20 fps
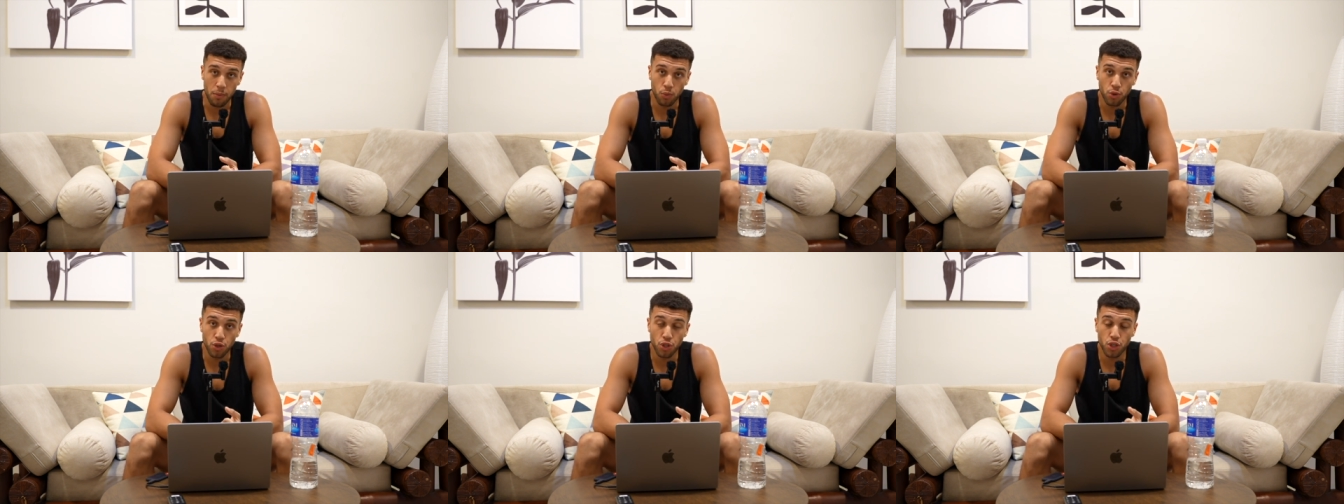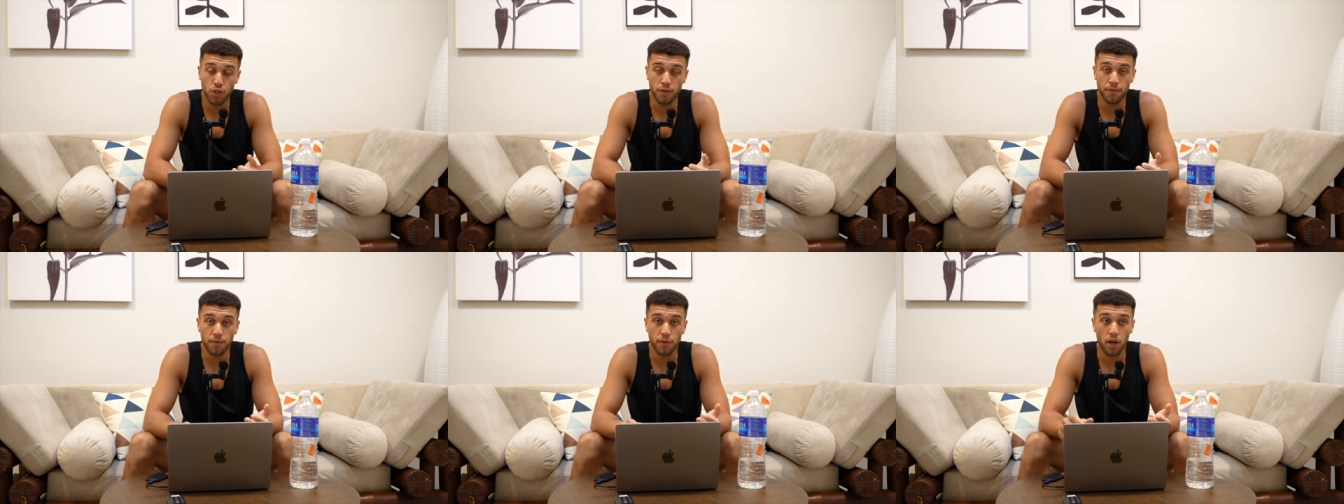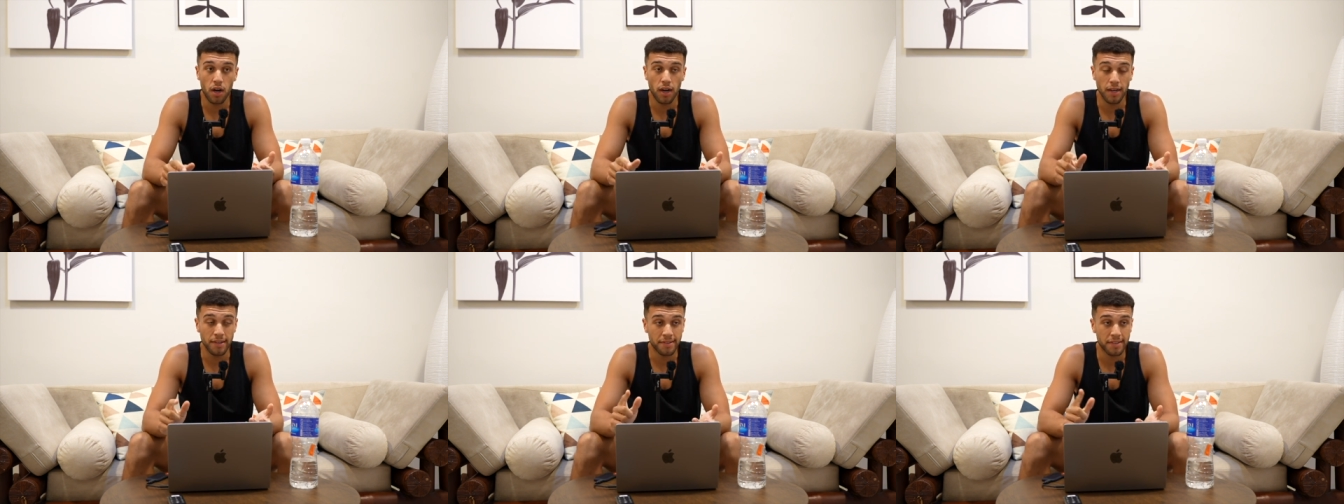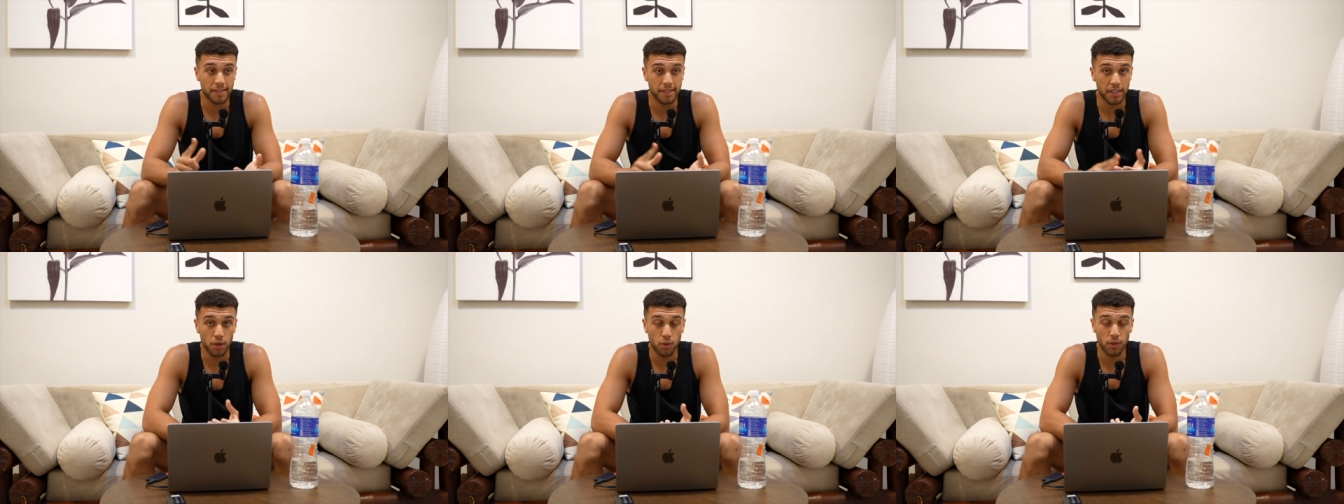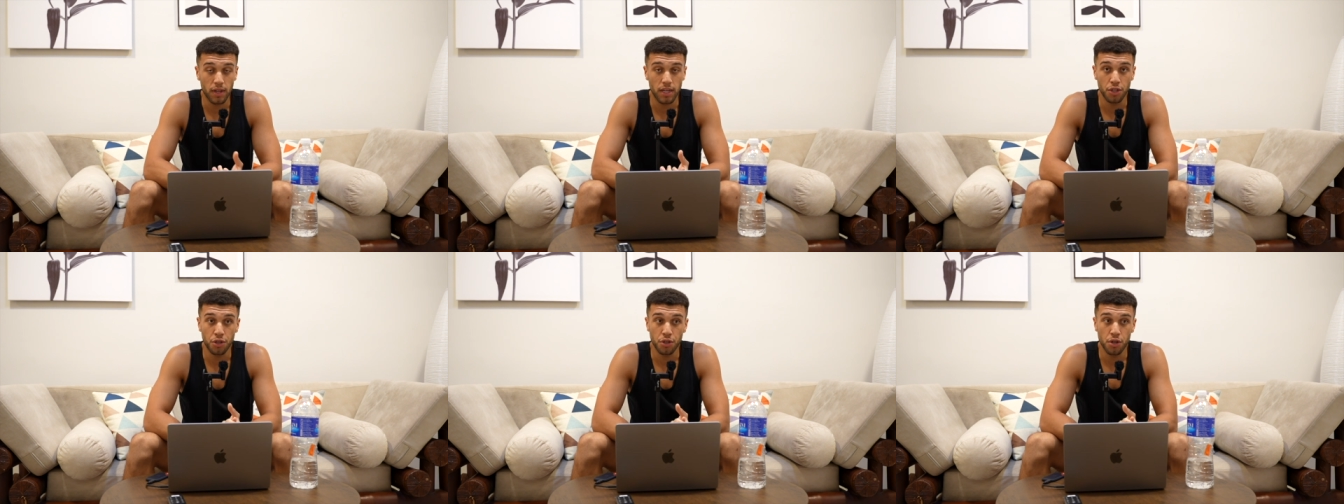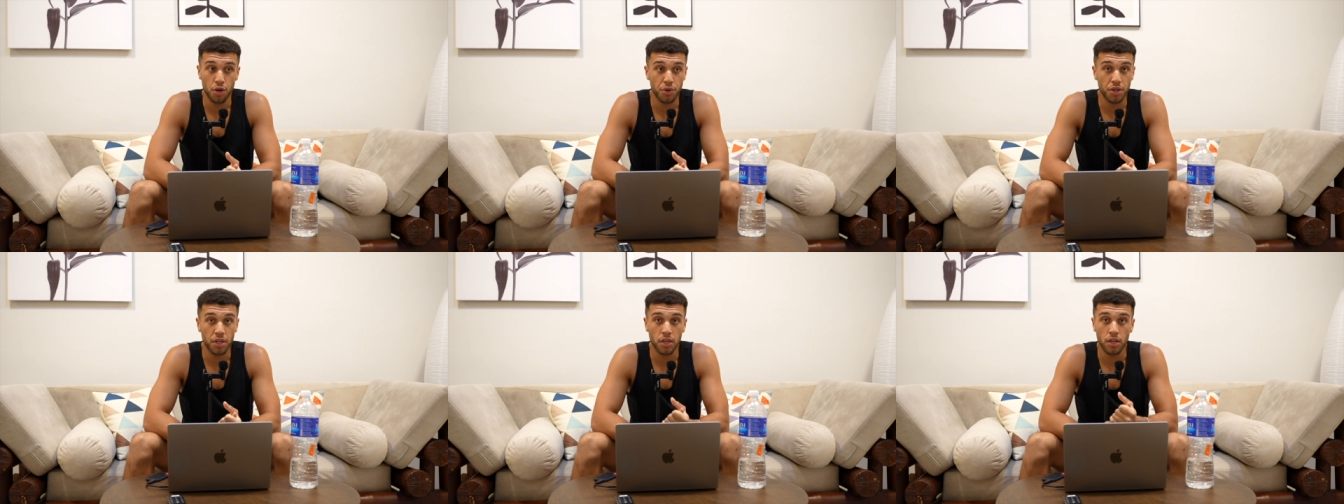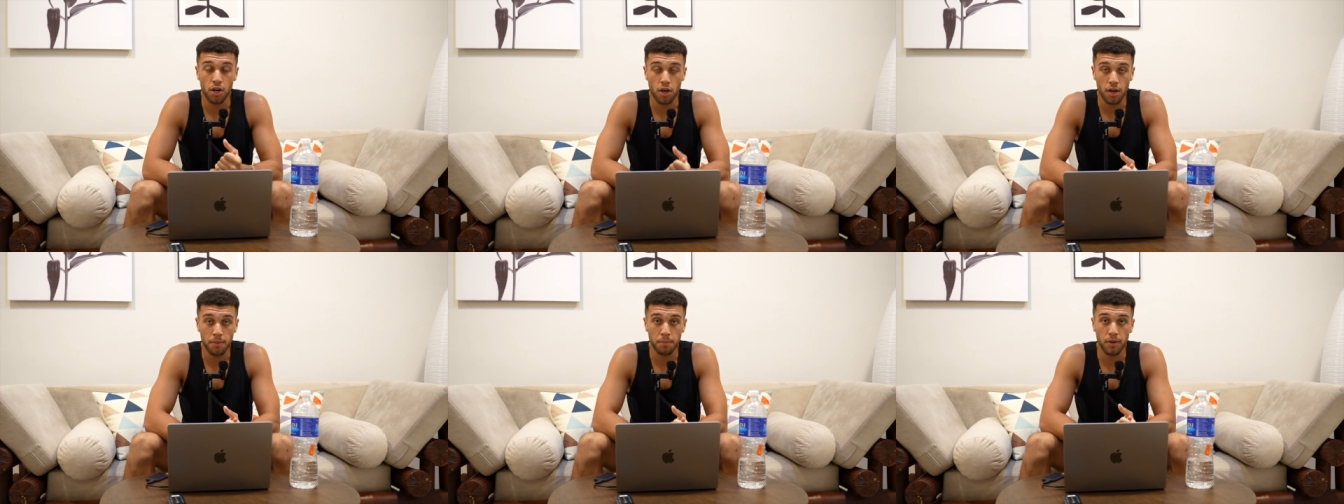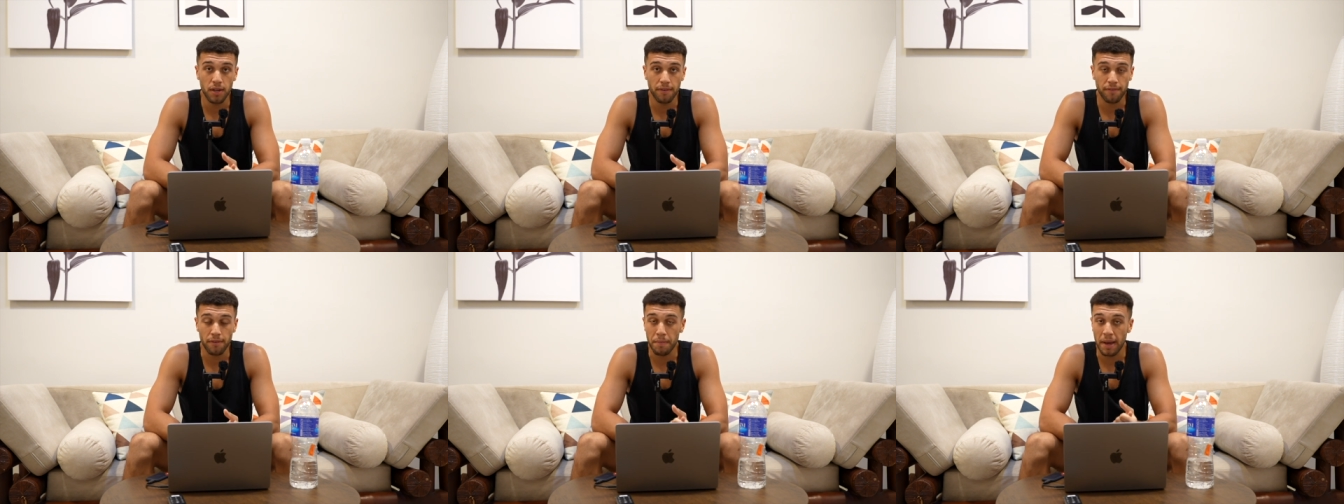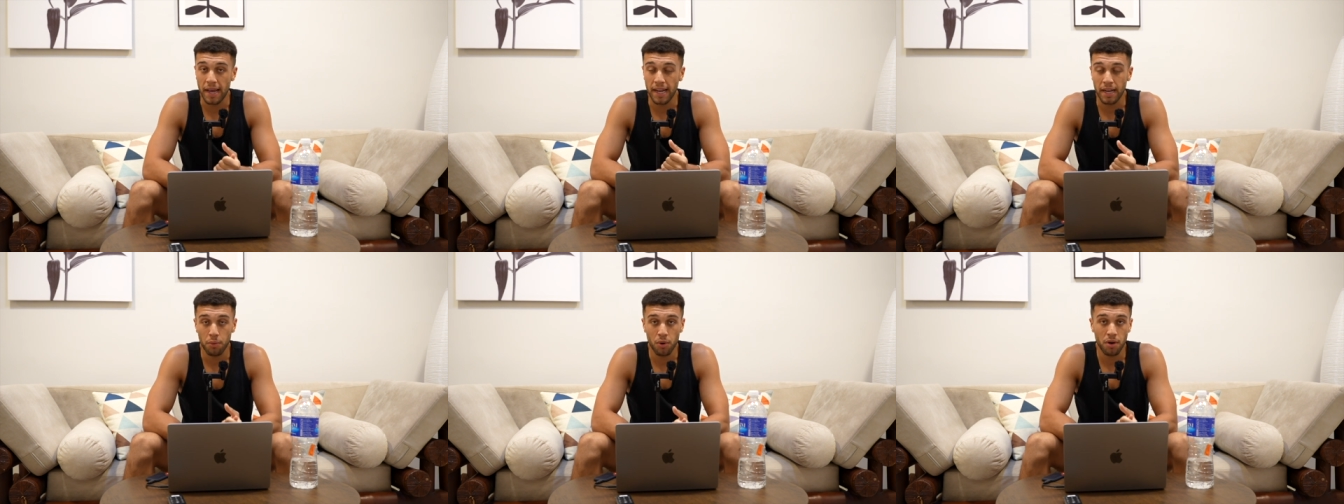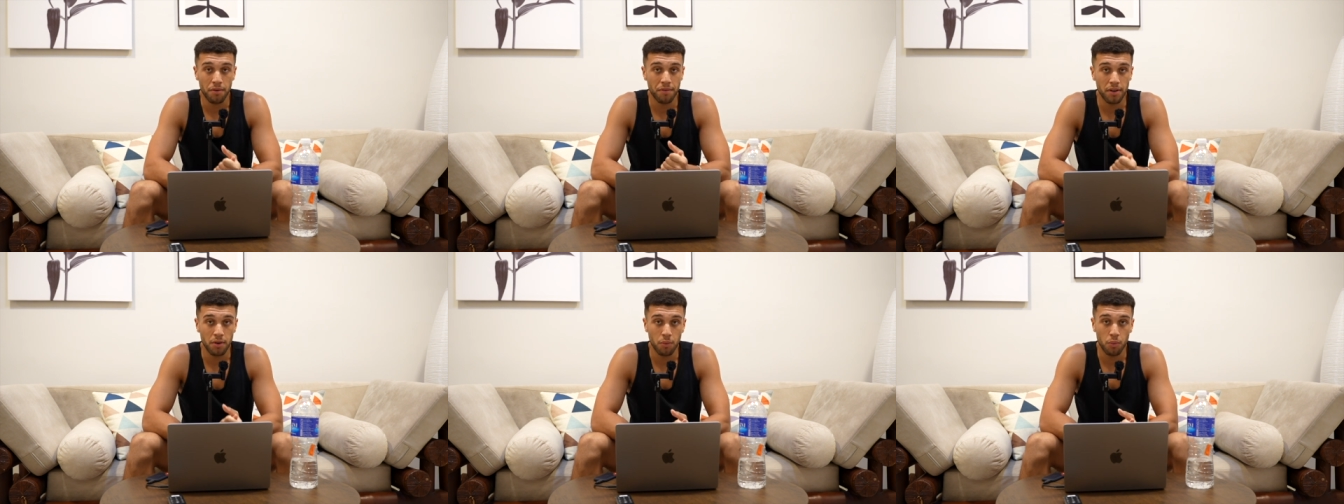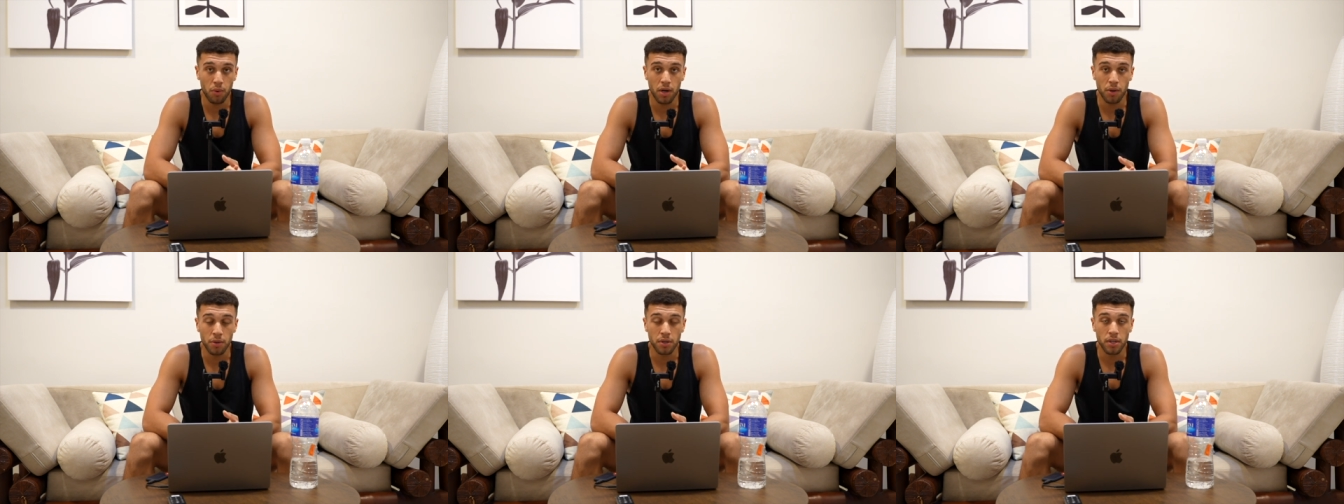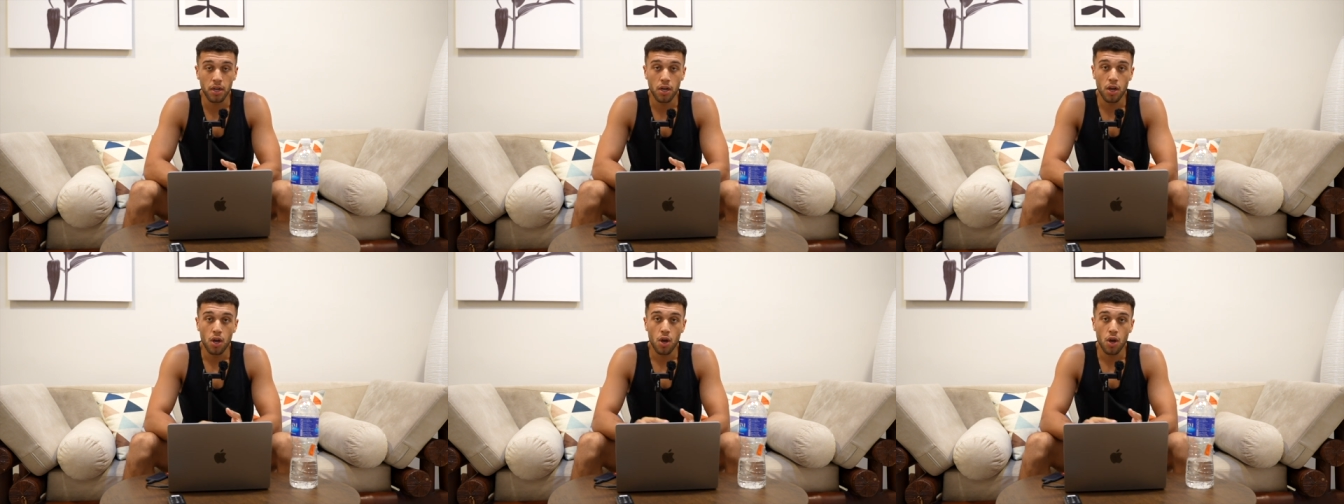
once you've got a skill that you know you can earn money from anywhere in the world,